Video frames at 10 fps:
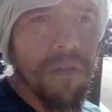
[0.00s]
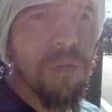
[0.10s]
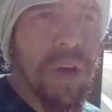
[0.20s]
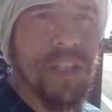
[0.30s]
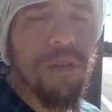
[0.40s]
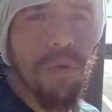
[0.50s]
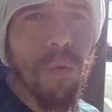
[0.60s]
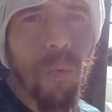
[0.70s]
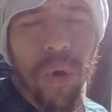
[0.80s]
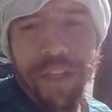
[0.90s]
what you
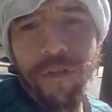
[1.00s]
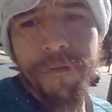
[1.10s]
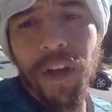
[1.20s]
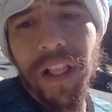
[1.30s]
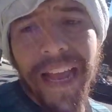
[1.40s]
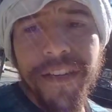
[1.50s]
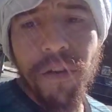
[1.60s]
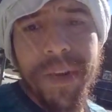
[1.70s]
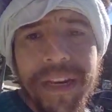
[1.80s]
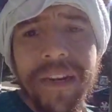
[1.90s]
what you feel like
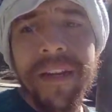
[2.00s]
doing